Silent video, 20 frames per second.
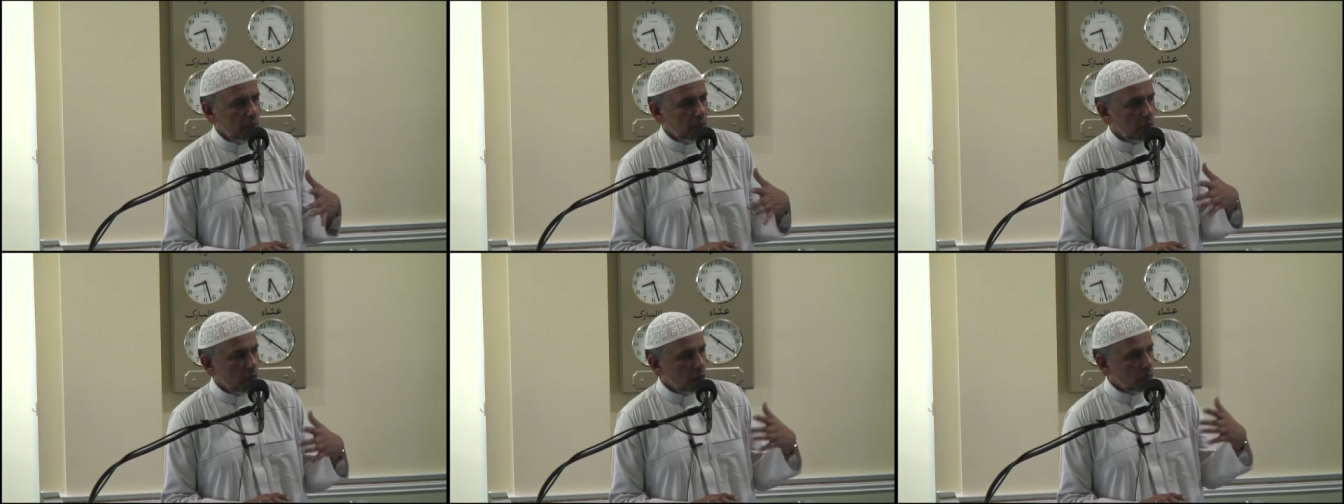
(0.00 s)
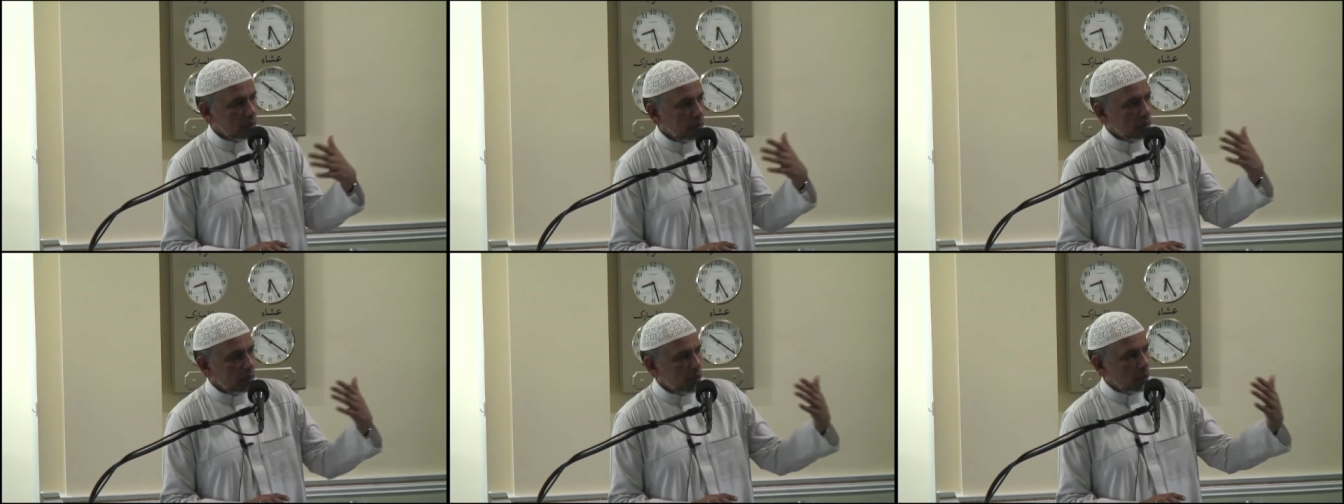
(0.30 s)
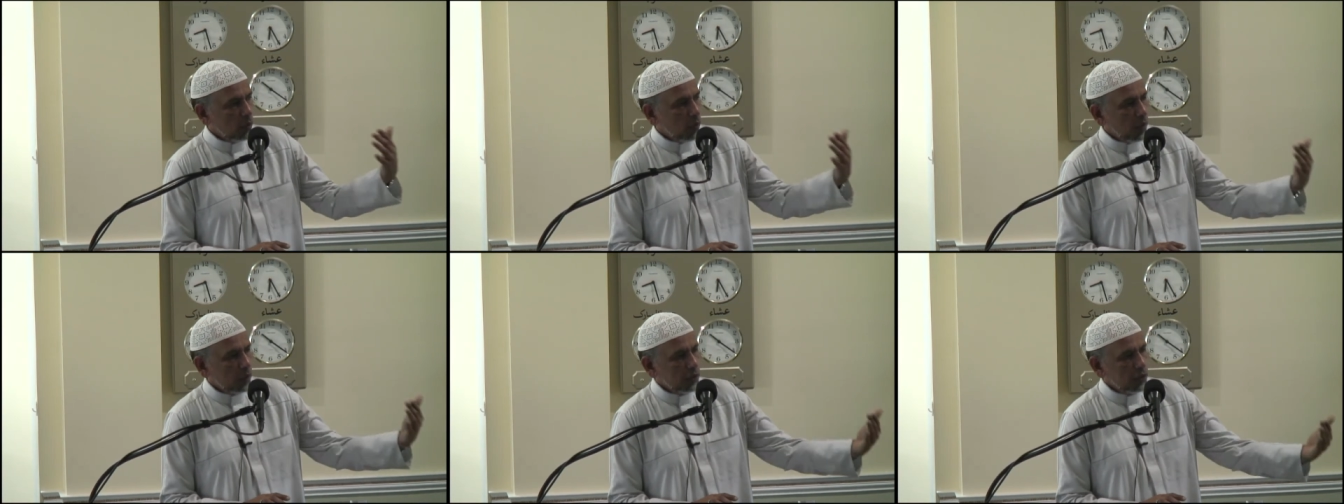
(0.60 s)
and look
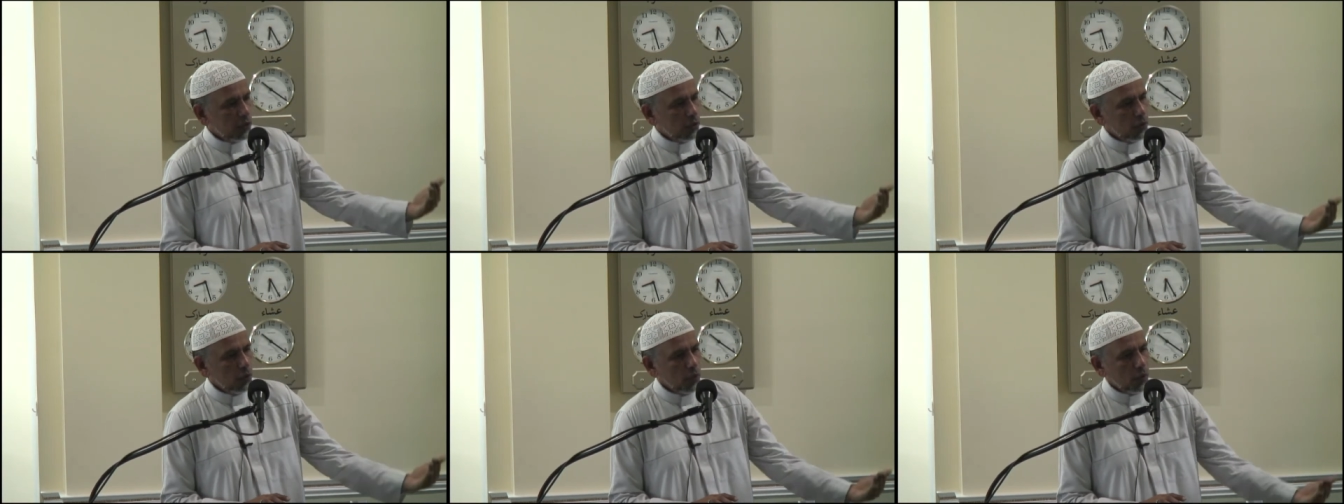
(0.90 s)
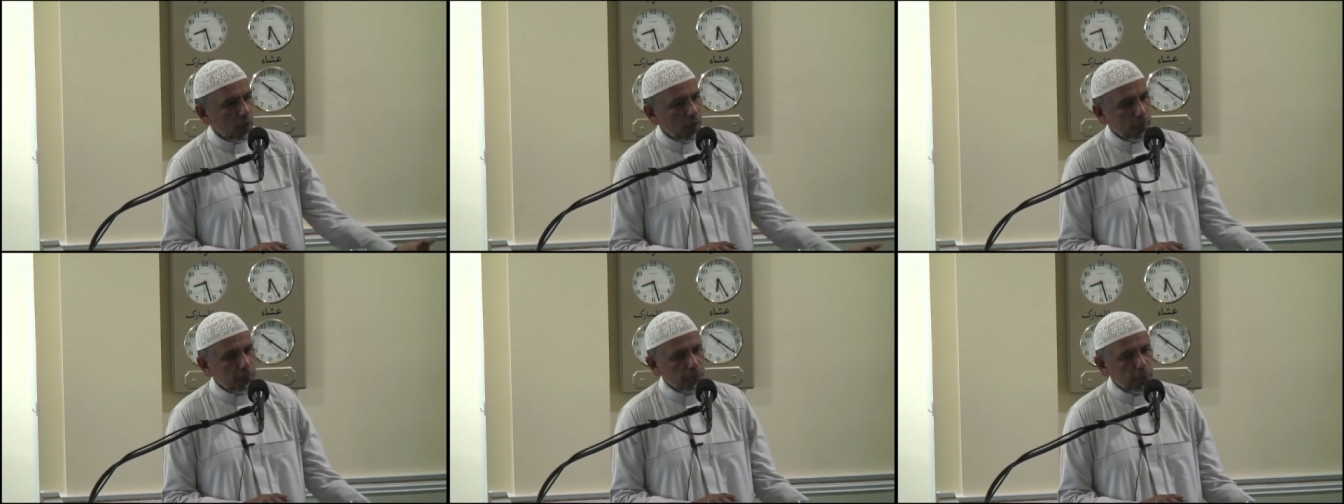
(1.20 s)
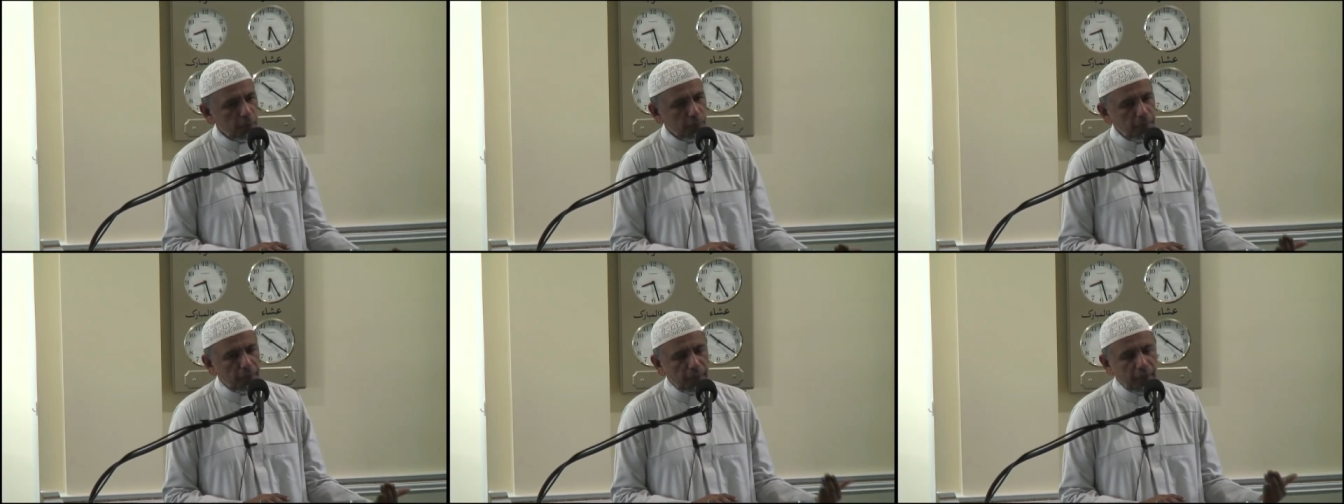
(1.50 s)
to what you are
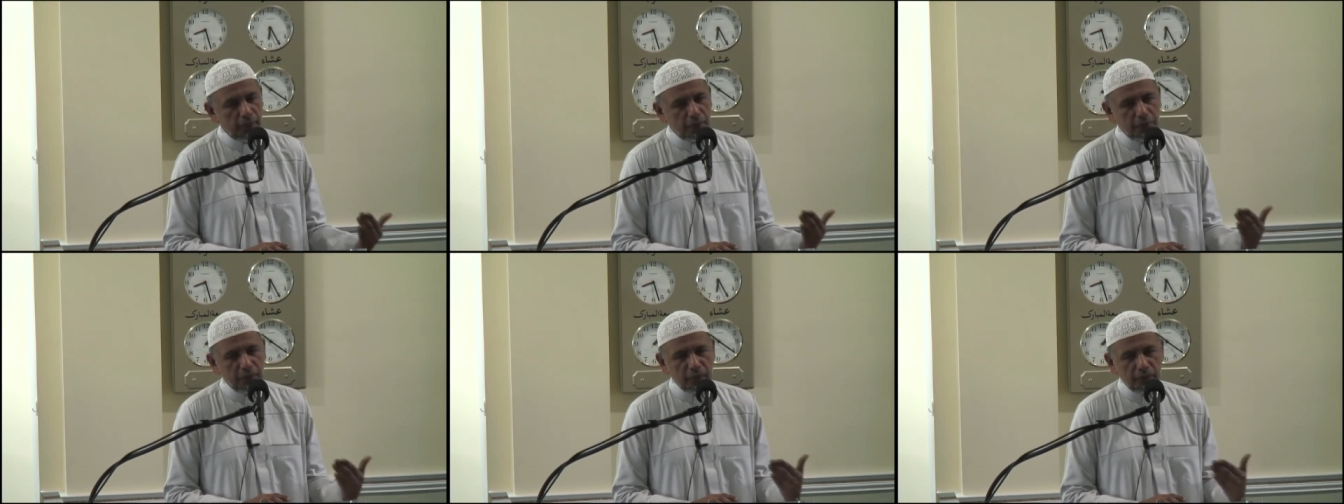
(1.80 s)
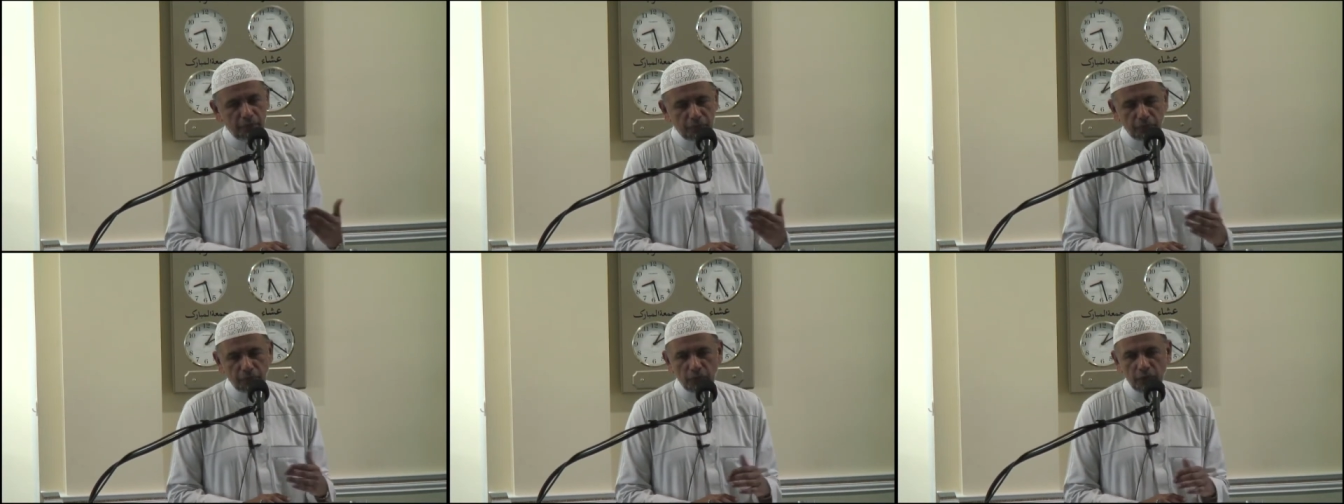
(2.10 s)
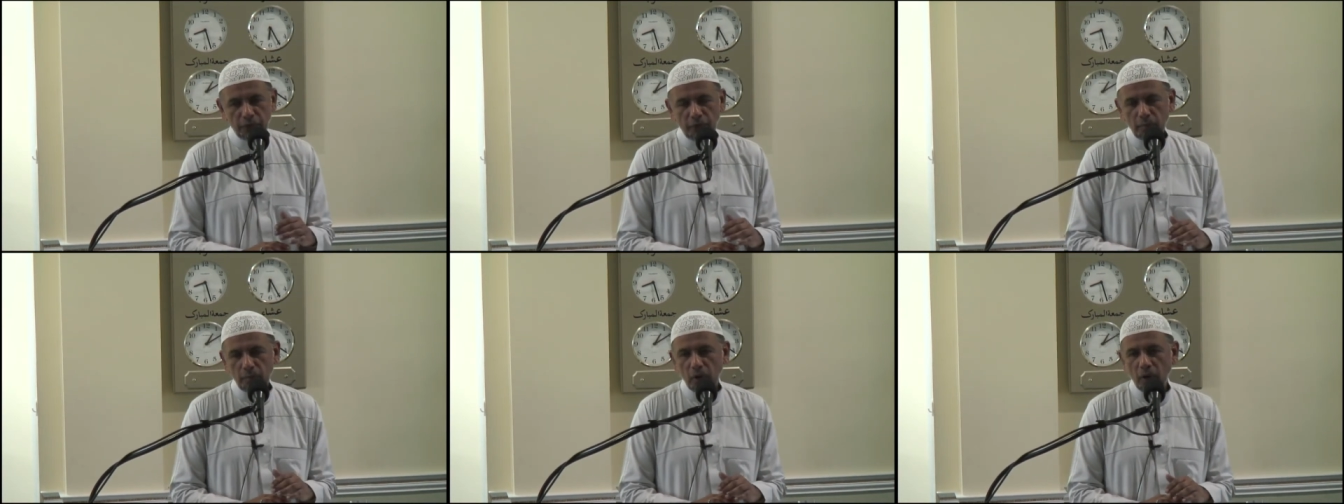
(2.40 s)
preparing
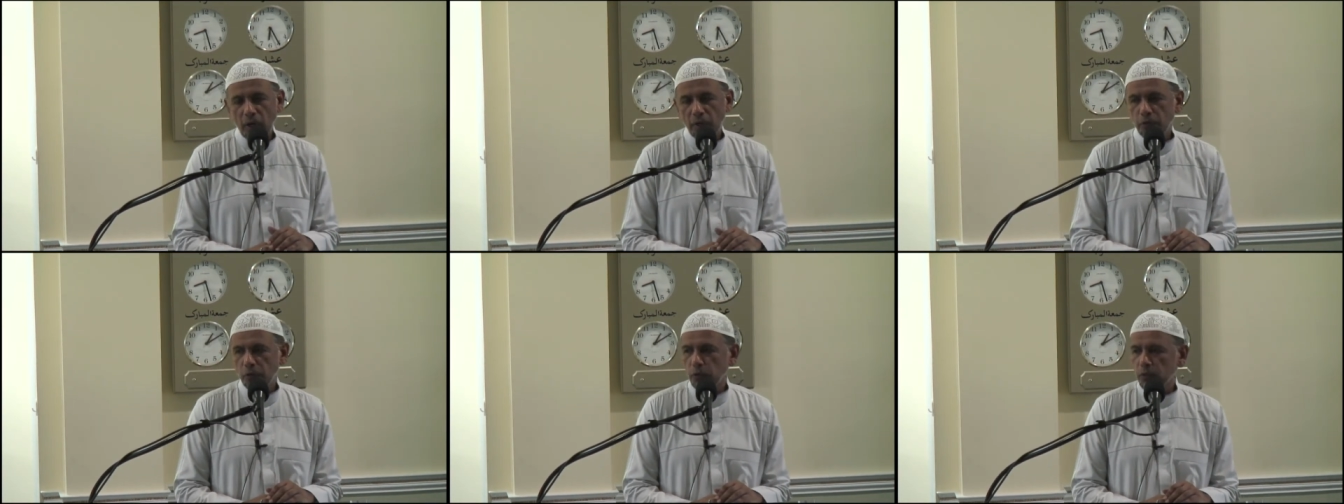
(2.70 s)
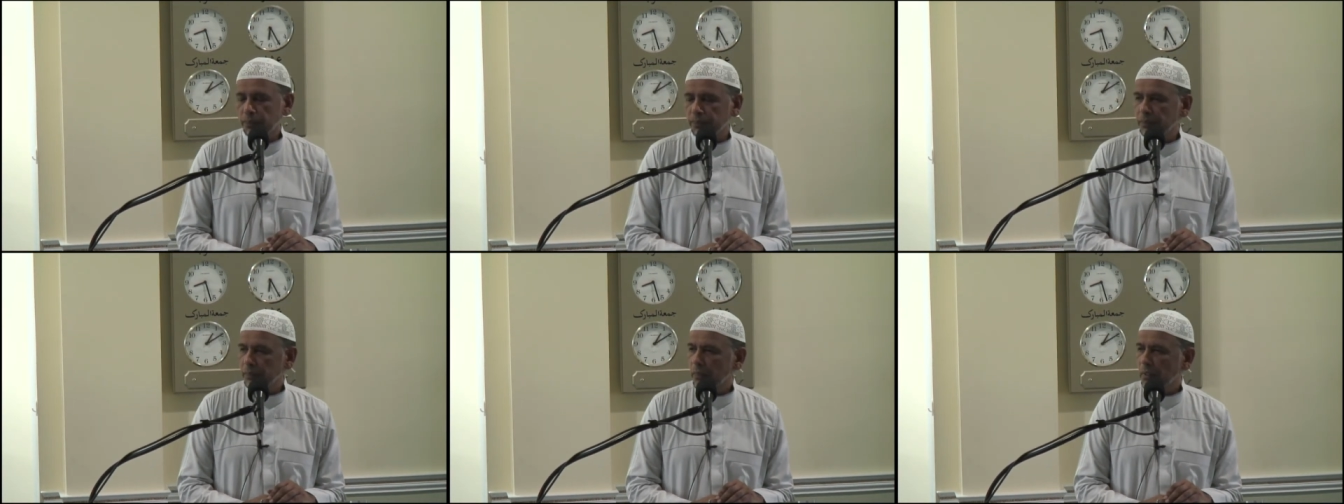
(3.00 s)
for the morrow.